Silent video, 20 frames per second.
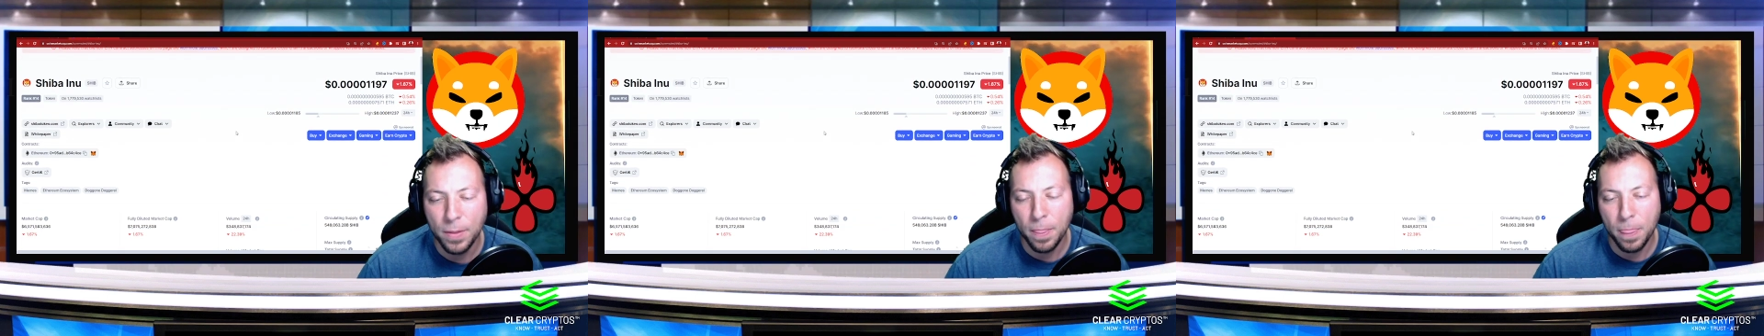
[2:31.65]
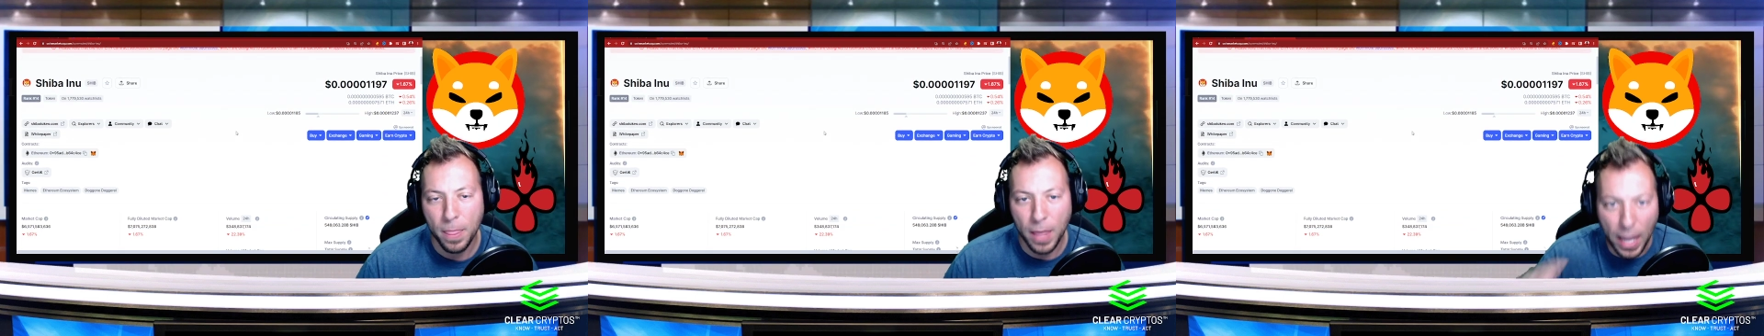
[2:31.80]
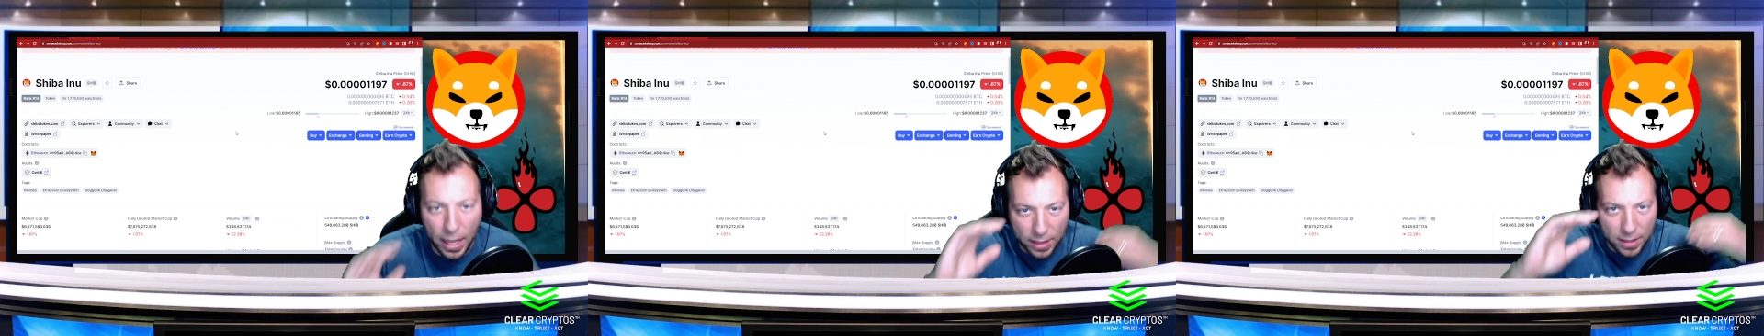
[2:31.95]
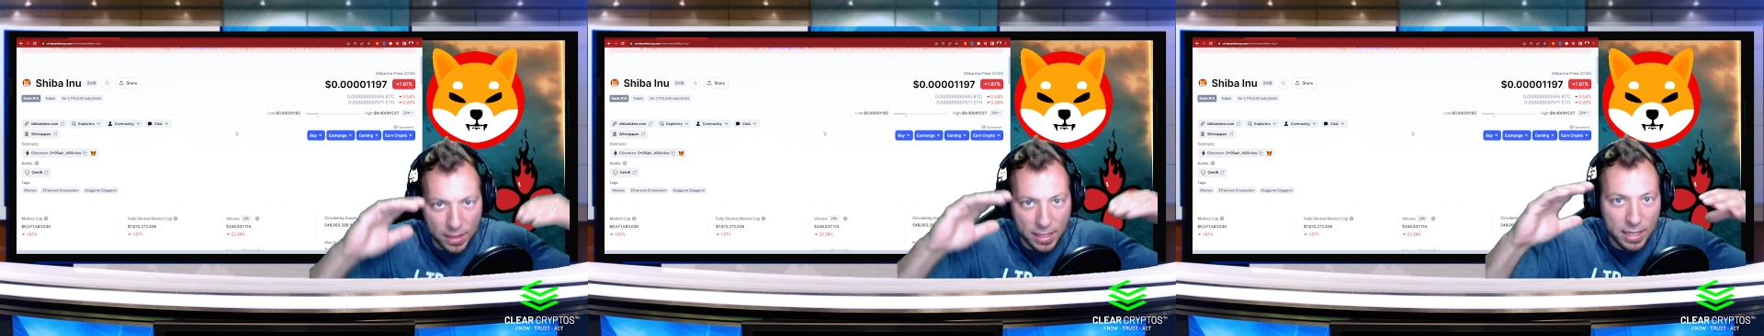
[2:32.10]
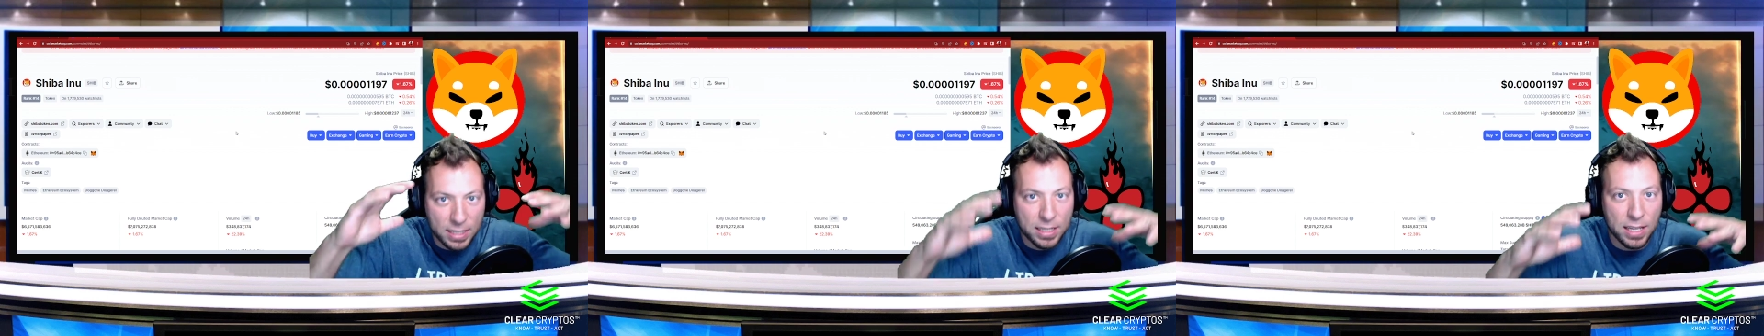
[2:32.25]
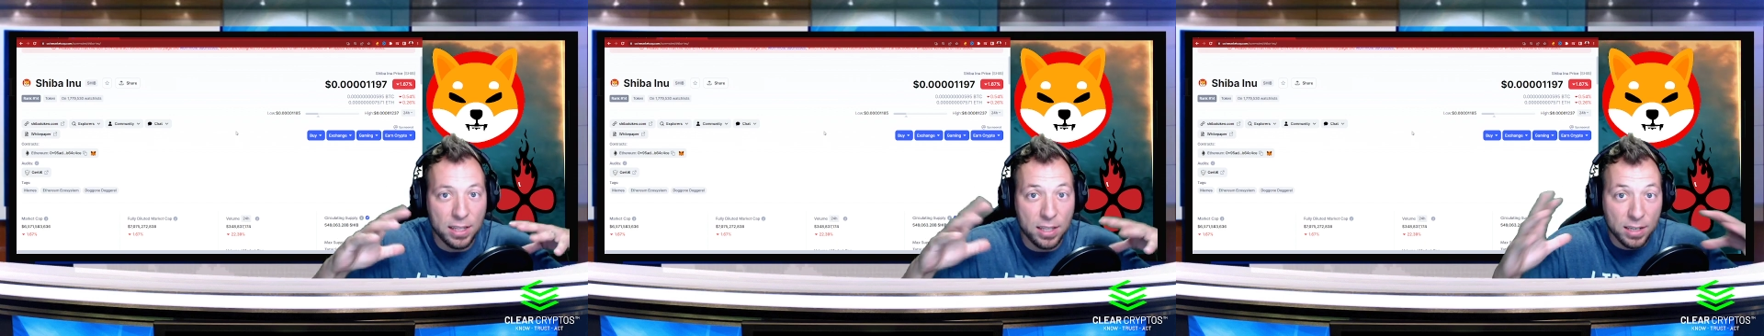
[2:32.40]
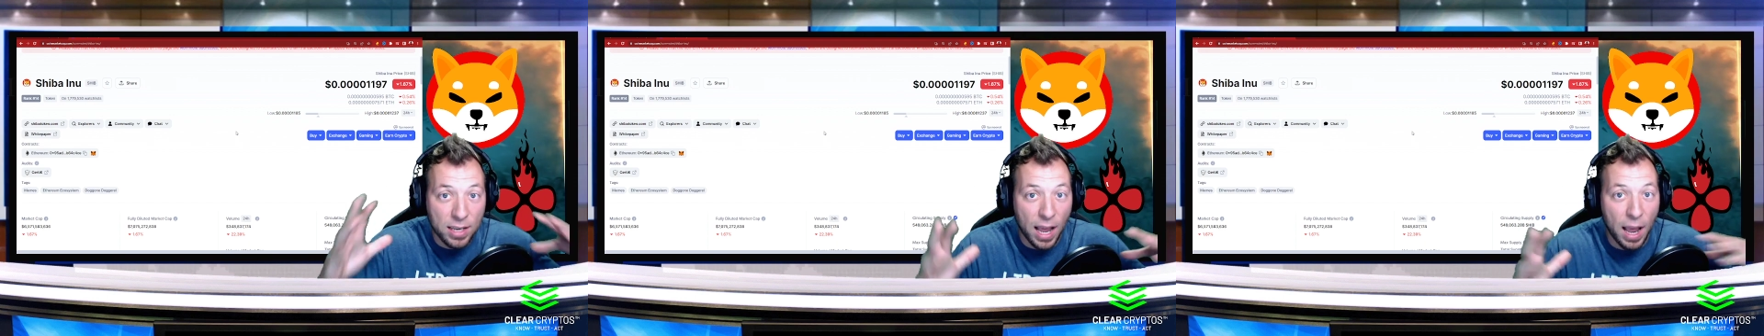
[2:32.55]
at least at
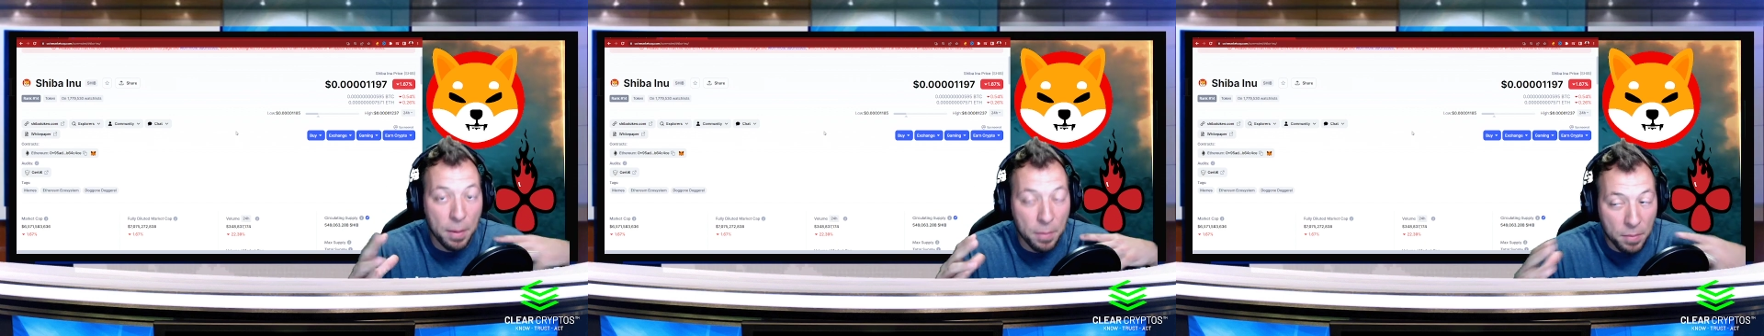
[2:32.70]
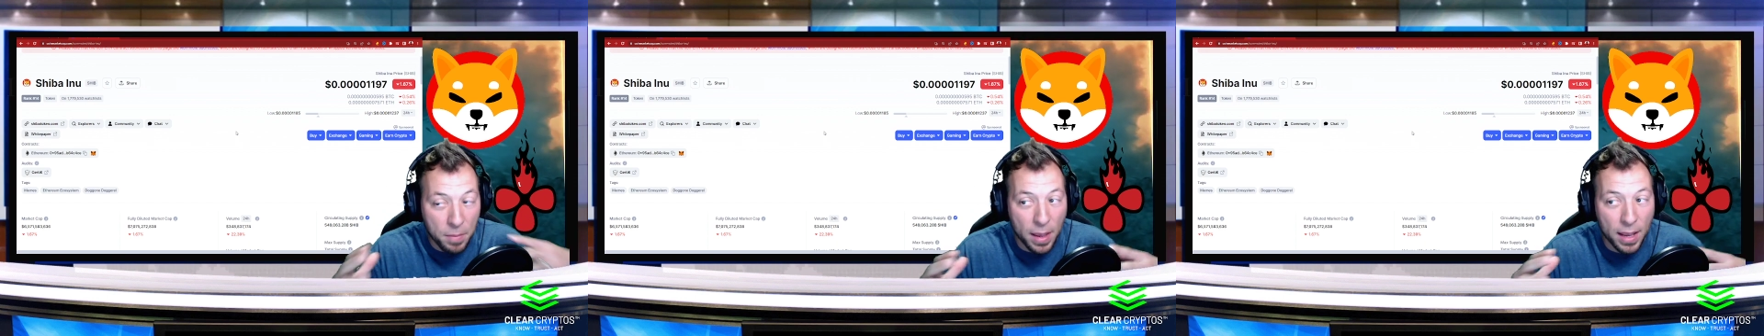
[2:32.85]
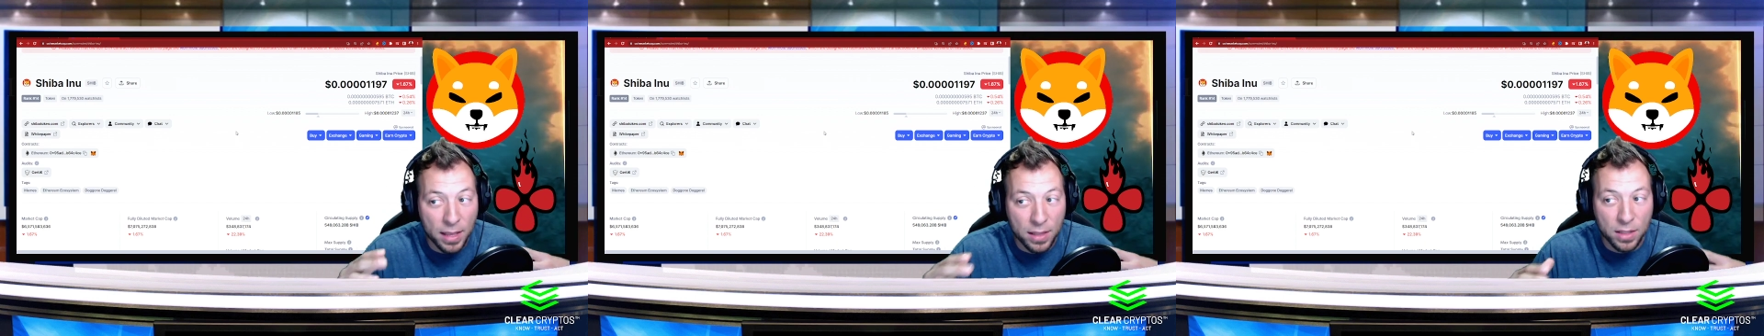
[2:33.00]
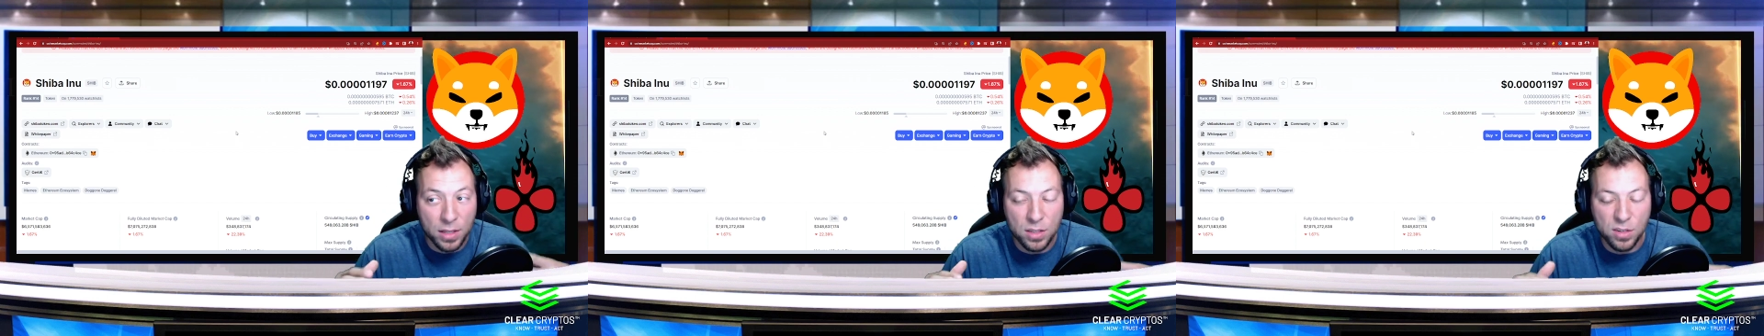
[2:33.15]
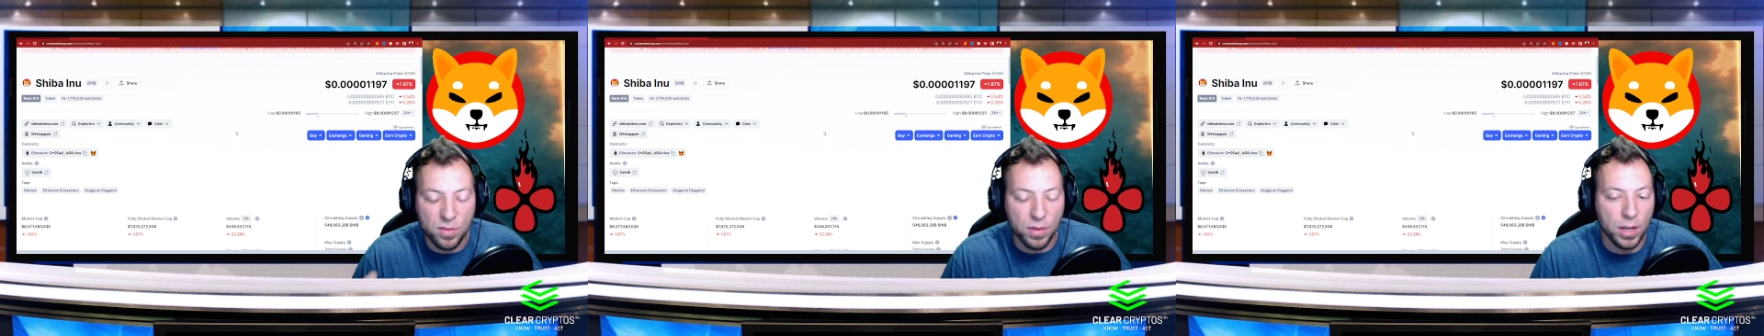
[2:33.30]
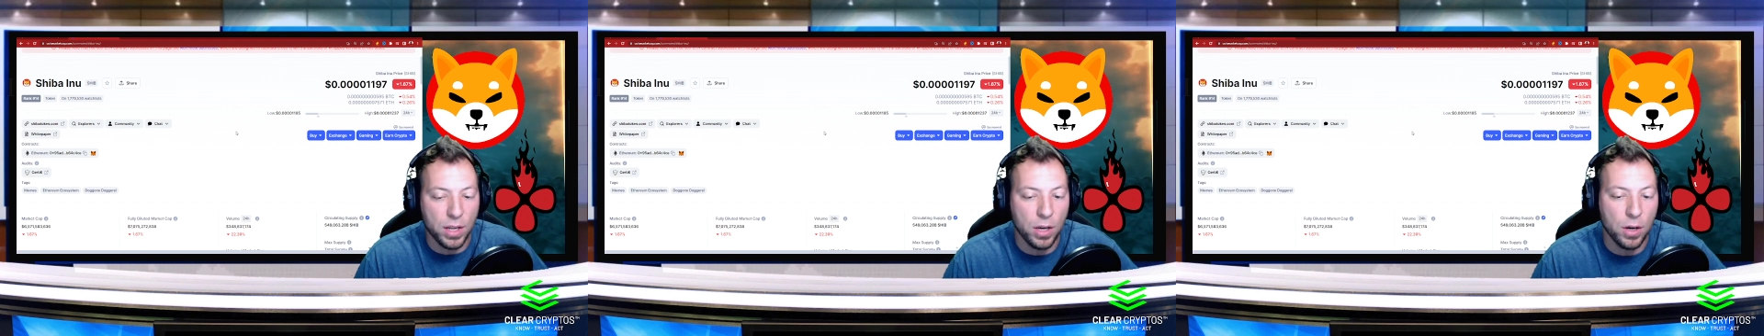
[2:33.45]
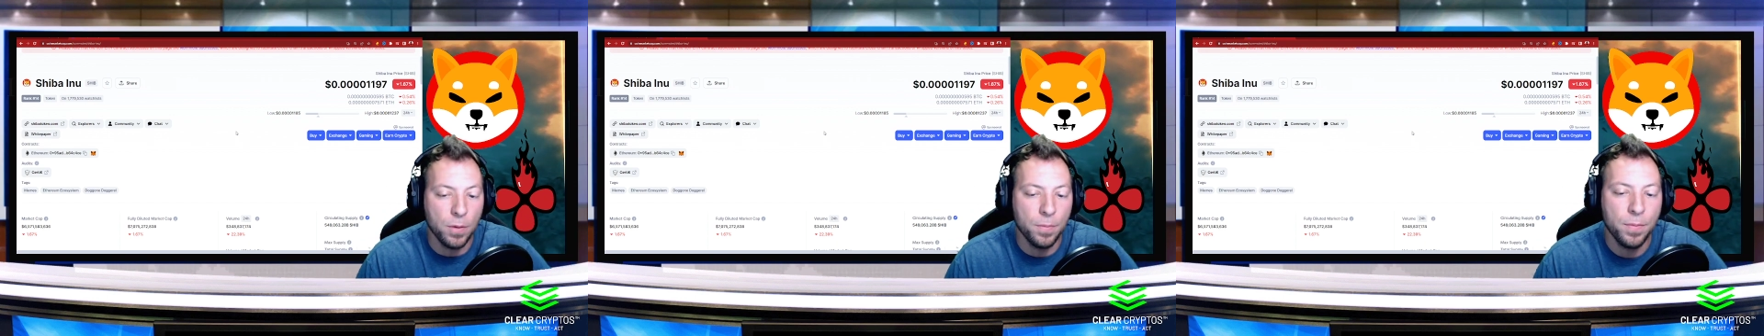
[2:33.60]
the time of making this
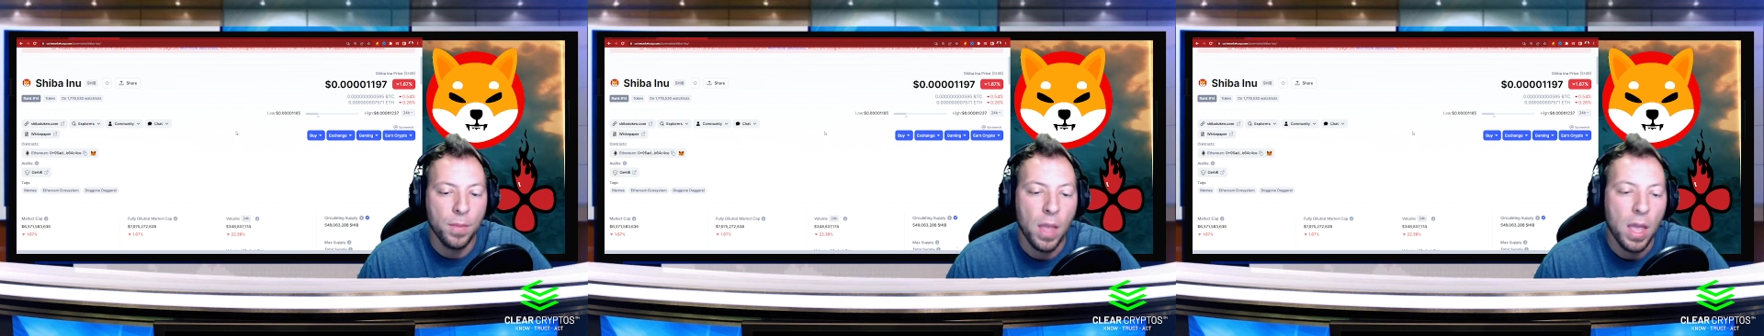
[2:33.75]
video,